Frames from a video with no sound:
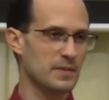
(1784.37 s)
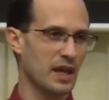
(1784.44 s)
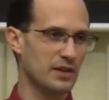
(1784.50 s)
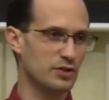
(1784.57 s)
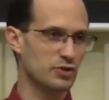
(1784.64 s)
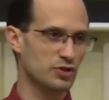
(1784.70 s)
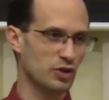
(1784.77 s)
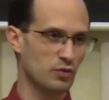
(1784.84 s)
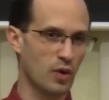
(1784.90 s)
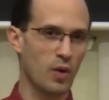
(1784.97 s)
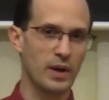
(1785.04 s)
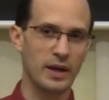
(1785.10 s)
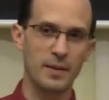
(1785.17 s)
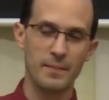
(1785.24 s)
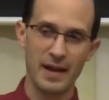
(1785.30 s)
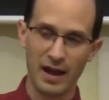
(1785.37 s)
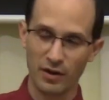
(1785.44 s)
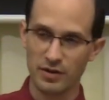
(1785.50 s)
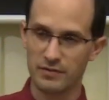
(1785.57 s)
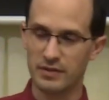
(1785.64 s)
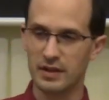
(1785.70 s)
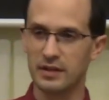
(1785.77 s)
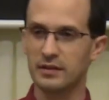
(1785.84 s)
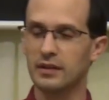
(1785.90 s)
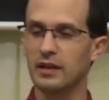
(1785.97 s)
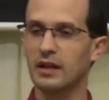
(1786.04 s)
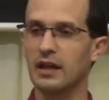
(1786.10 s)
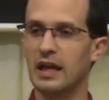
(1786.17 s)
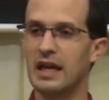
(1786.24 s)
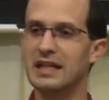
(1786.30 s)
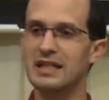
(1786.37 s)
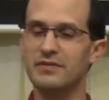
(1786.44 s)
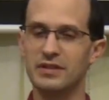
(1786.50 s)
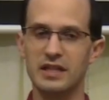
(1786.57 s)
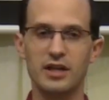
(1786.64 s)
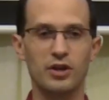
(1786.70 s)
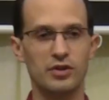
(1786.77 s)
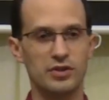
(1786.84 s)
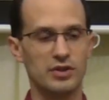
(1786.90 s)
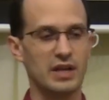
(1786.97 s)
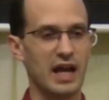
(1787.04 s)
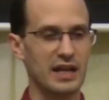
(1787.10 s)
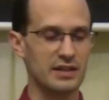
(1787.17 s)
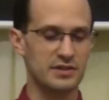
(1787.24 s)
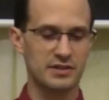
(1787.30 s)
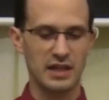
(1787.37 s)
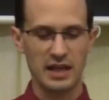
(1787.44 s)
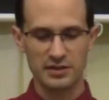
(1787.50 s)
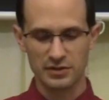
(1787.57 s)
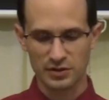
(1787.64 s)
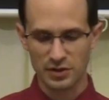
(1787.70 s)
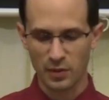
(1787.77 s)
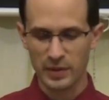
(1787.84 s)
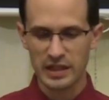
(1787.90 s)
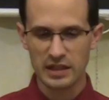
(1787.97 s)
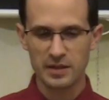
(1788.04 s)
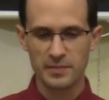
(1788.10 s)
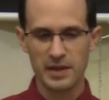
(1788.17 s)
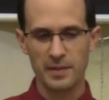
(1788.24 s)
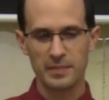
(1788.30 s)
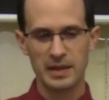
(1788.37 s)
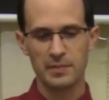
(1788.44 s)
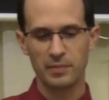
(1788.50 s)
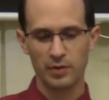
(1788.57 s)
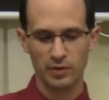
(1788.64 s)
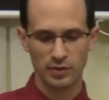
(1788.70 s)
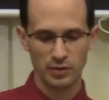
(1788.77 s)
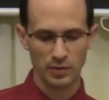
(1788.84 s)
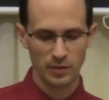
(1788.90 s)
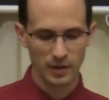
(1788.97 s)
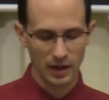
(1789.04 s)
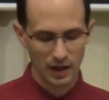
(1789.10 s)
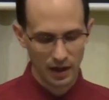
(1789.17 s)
and there's a growing amount of it, and even here in the United States. And so we need to be a people who